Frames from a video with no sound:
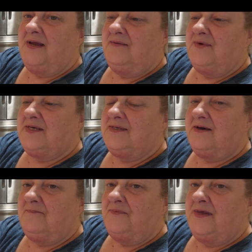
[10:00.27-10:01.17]
that I'd mixed
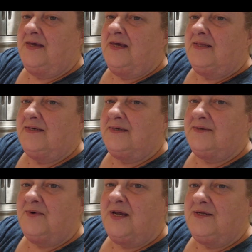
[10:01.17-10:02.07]
up. This
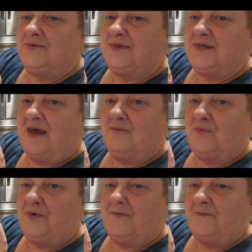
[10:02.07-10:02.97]
is what I do with time. I'll
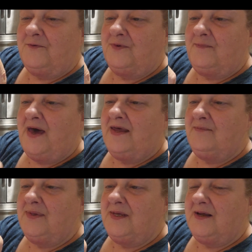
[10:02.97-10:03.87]
put fruit in the
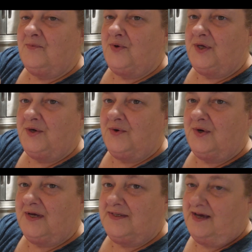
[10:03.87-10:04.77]
bottom and then I'll put
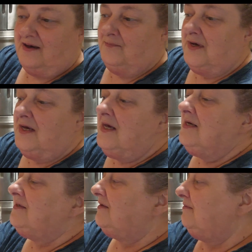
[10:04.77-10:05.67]
yogurt on top.
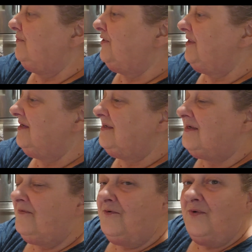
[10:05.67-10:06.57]
So let me put this
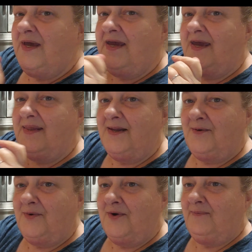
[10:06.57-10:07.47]
stuff away and then
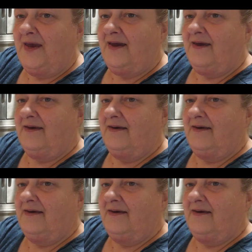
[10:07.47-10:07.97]
I'll be right back.